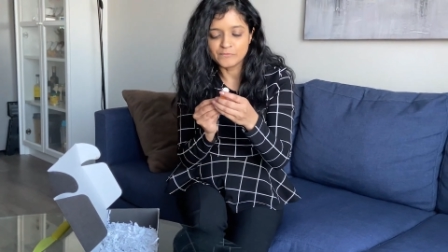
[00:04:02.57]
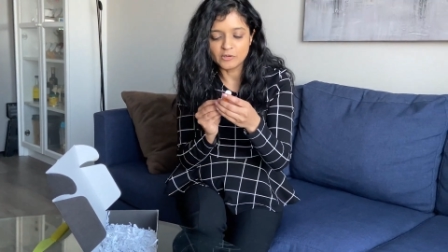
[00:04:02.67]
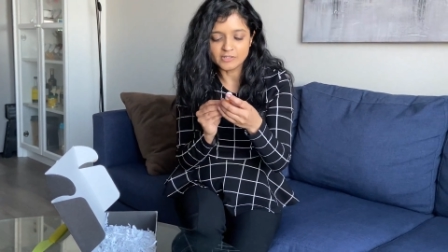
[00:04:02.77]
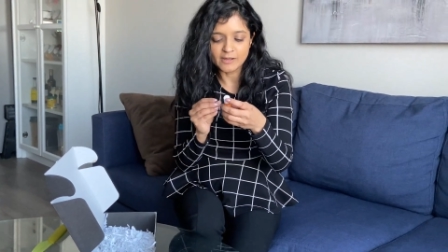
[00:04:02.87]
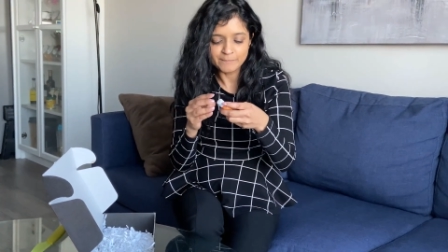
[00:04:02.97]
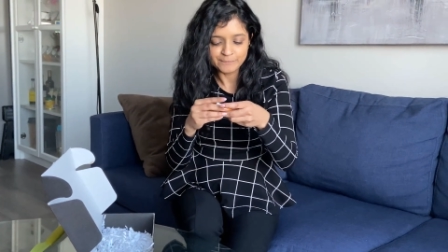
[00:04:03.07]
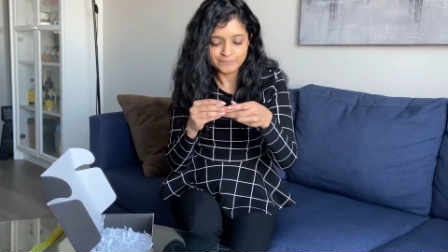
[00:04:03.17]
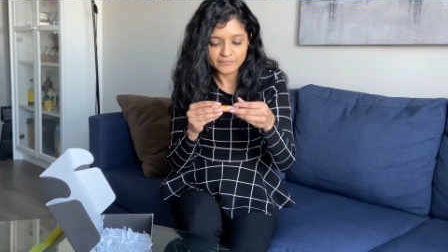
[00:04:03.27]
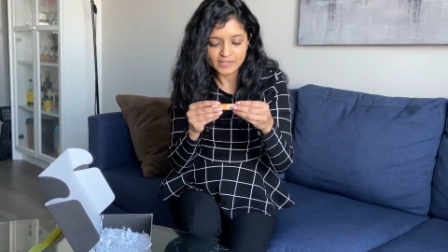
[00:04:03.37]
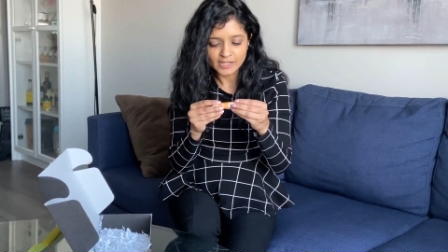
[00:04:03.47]
Okay.
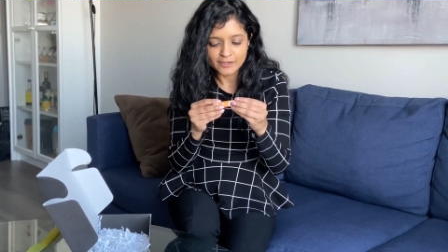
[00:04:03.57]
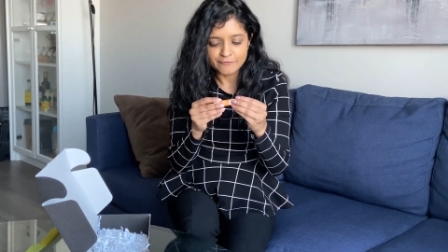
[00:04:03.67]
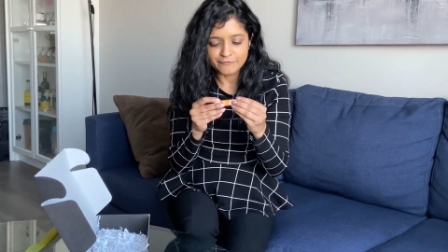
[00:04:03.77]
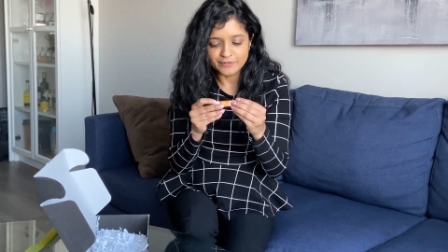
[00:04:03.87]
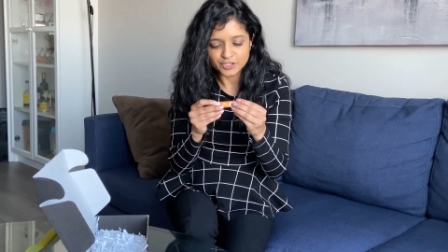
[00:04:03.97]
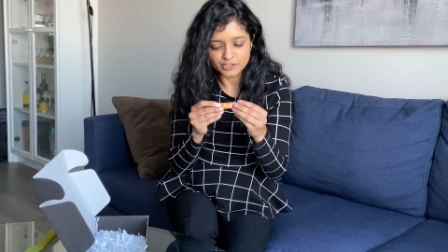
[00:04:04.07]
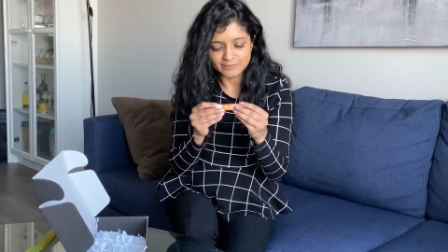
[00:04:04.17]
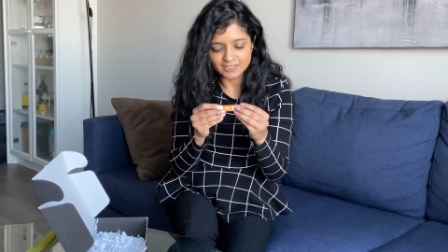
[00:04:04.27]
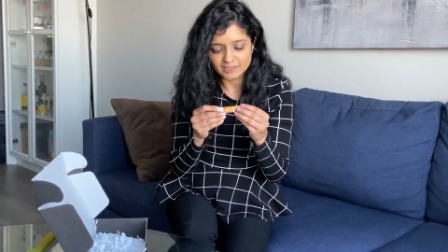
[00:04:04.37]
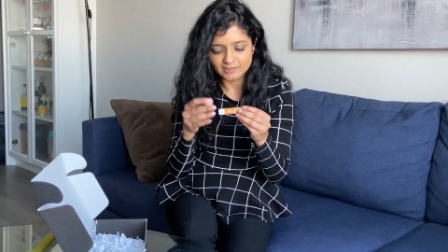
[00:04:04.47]

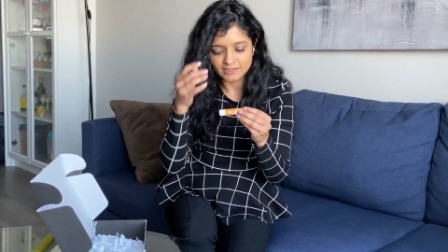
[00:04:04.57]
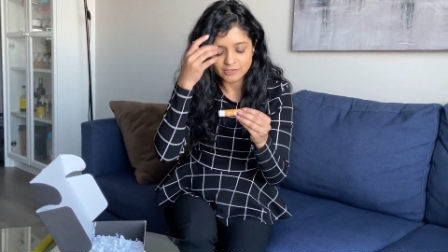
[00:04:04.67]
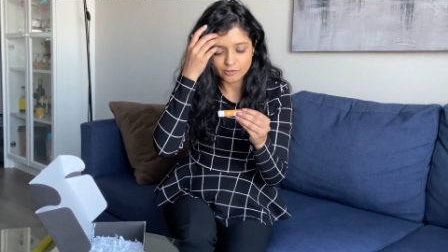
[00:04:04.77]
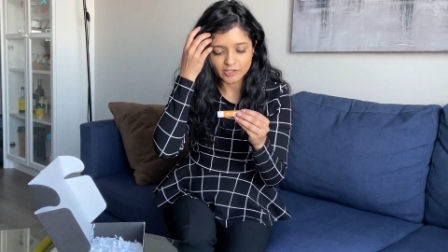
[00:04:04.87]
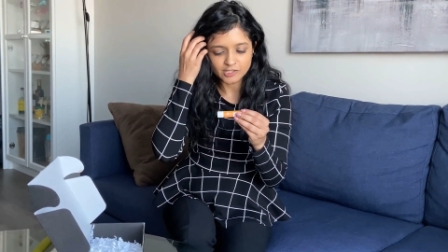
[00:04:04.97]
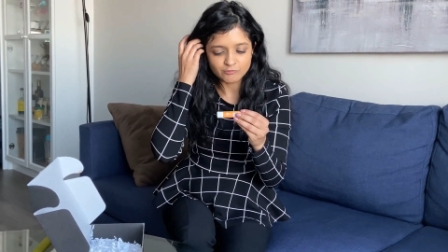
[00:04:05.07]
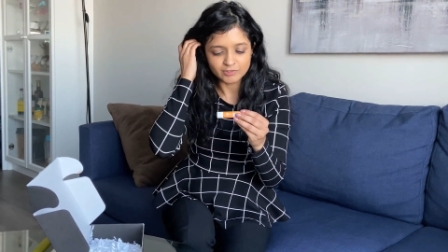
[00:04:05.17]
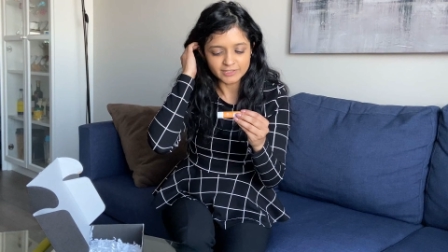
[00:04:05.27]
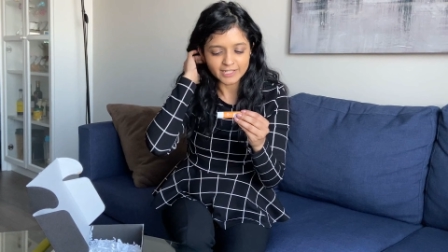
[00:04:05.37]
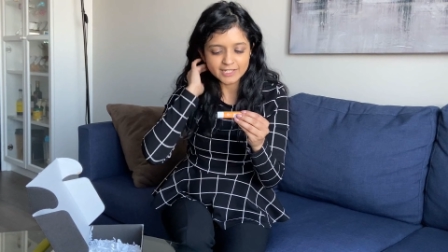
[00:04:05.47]
Fisherman. So this
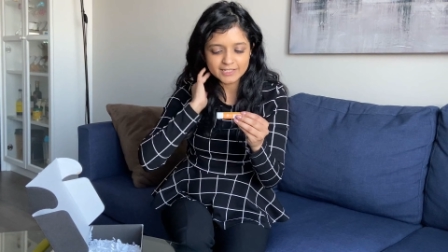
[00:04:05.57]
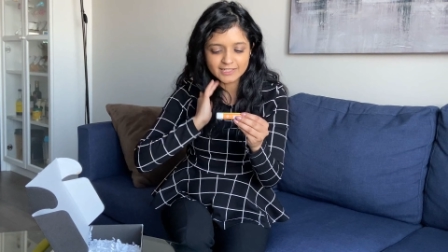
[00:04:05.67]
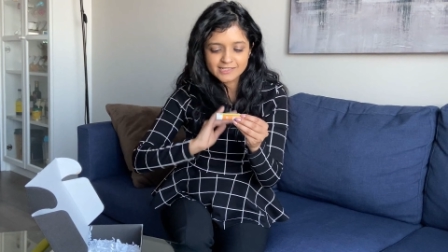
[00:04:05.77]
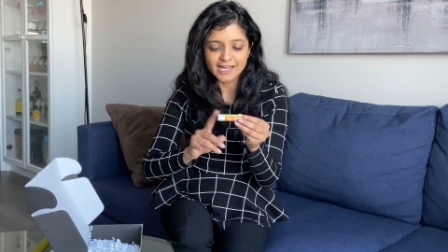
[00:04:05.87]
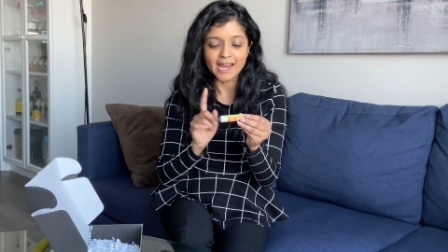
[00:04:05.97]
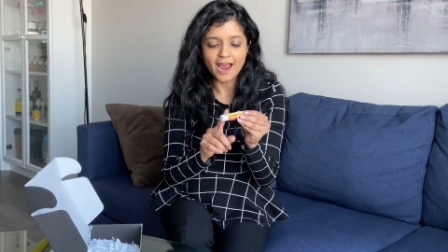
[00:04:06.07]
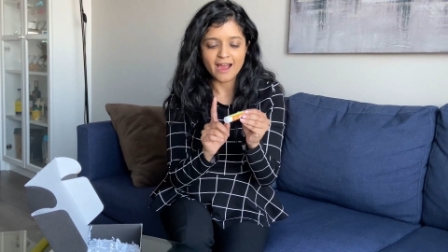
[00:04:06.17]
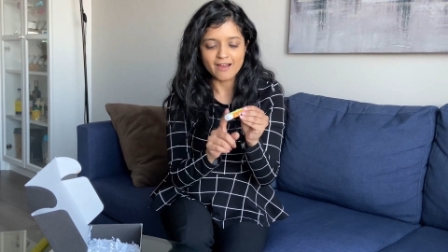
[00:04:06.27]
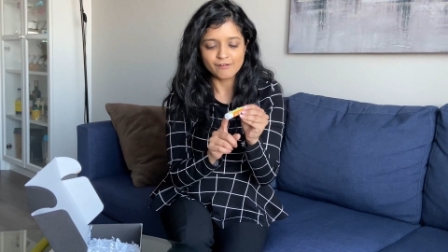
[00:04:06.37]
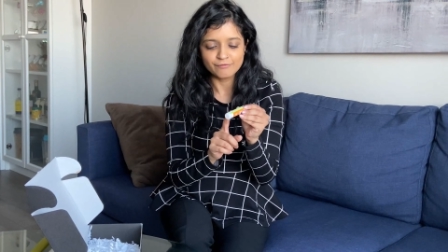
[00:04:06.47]
one is, I
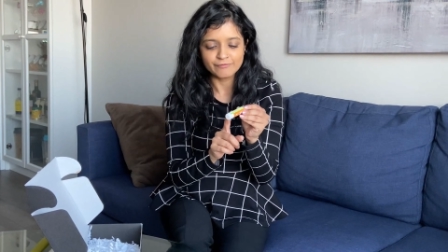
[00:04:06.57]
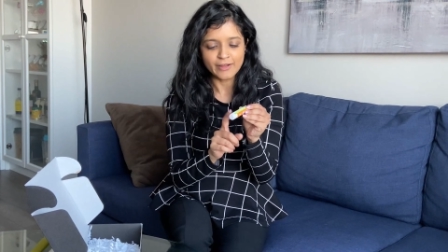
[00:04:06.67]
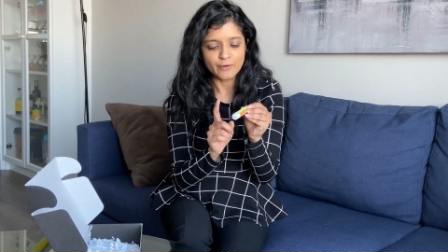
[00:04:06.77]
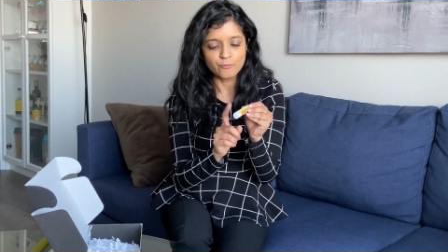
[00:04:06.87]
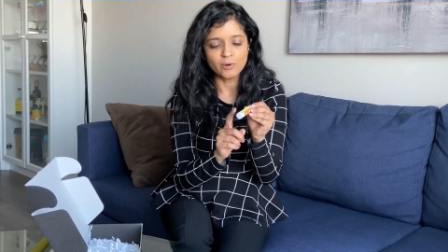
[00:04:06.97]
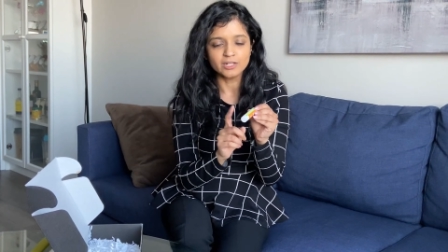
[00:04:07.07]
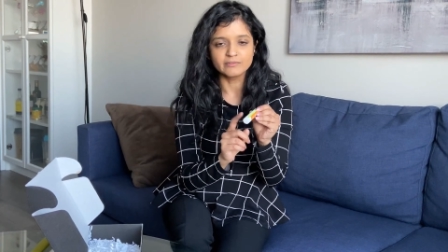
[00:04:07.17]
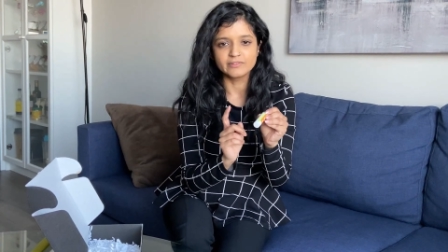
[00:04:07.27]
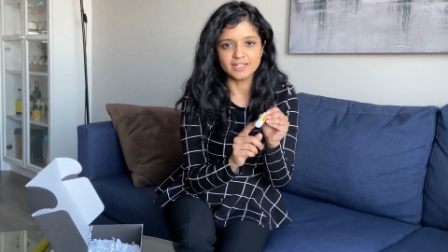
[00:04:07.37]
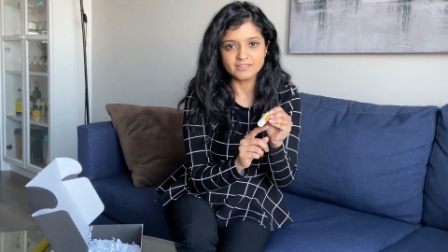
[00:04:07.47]
have one
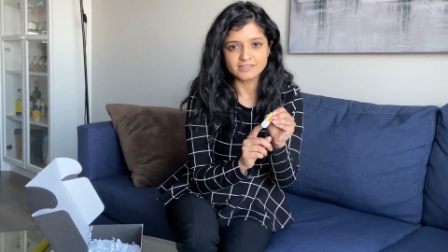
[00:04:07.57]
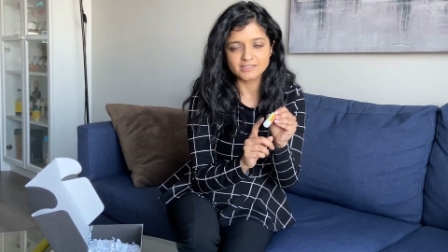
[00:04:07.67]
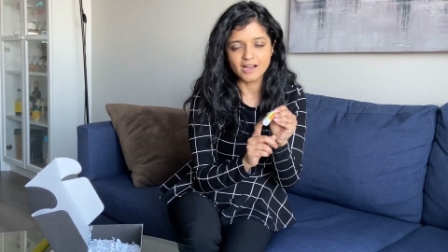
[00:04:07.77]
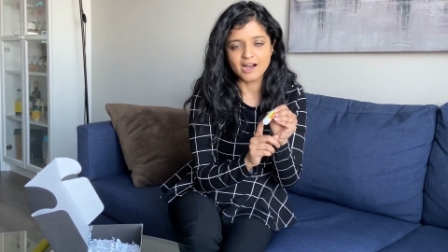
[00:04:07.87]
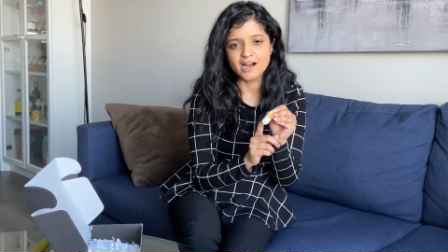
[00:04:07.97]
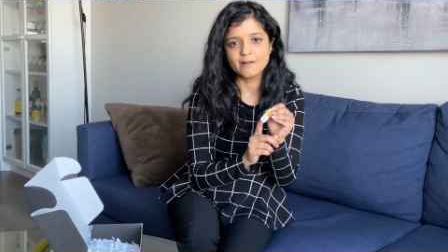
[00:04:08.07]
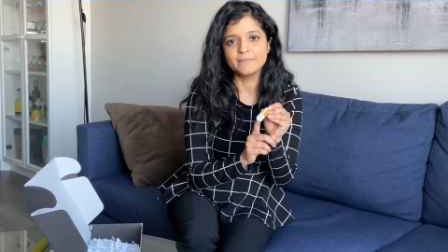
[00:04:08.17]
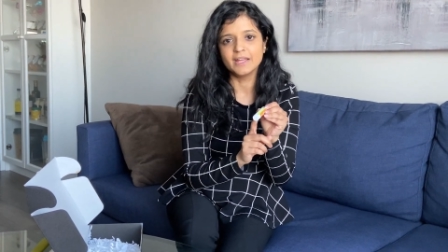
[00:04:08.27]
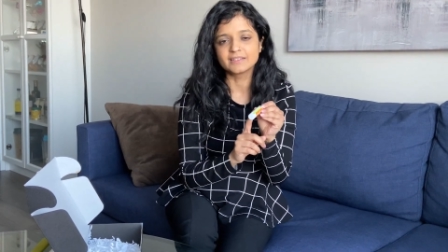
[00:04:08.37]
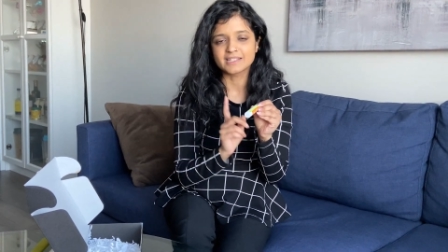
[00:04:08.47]
of this.
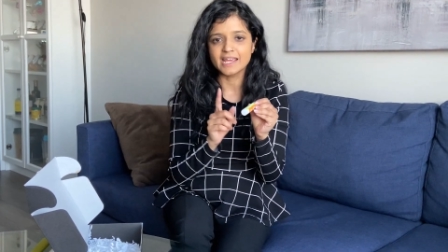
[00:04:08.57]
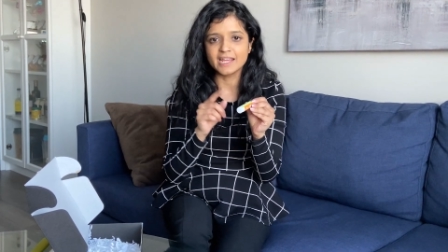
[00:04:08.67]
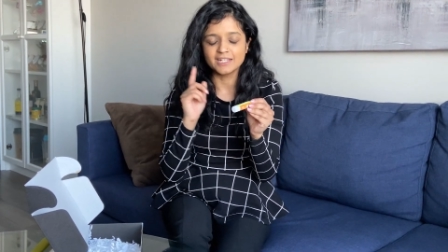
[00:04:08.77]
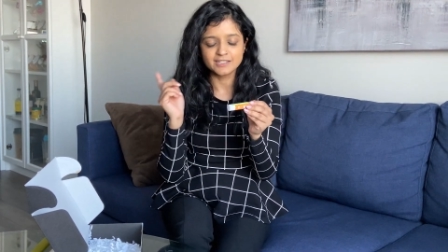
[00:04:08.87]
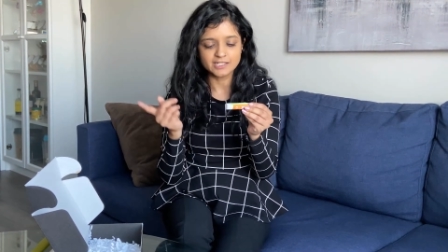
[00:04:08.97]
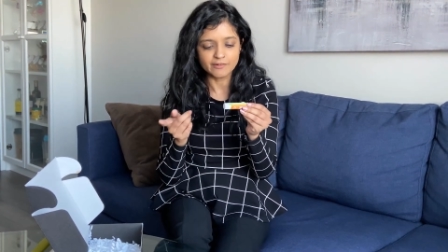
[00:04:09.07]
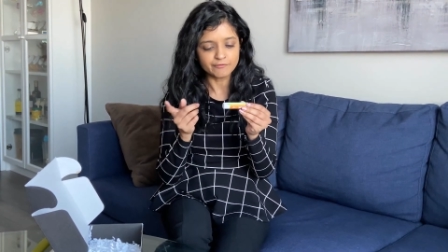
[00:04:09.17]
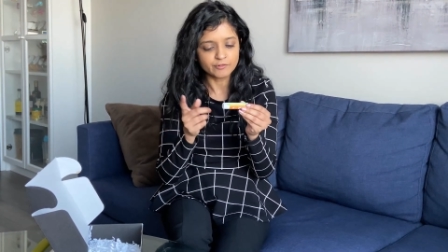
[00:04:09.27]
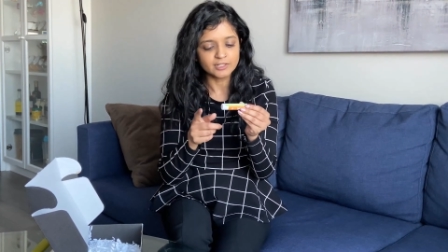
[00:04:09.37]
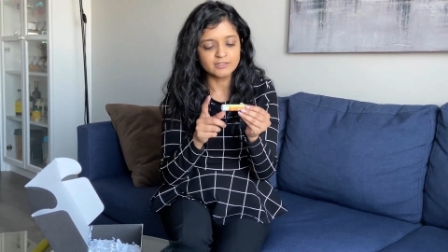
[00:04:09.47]
It's a
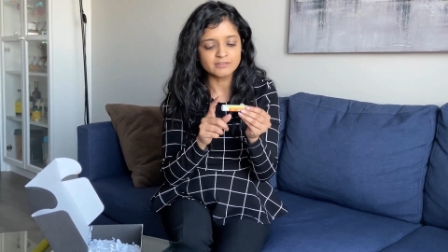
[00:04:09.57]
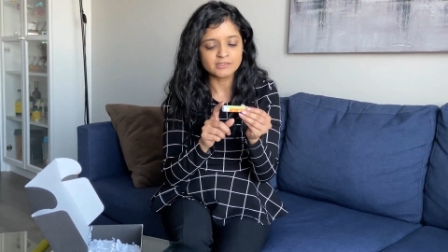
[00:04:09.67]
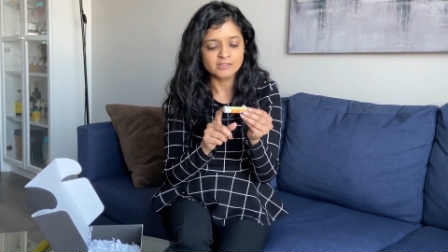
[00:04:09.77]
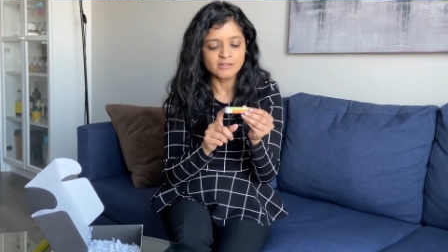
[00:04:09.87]
different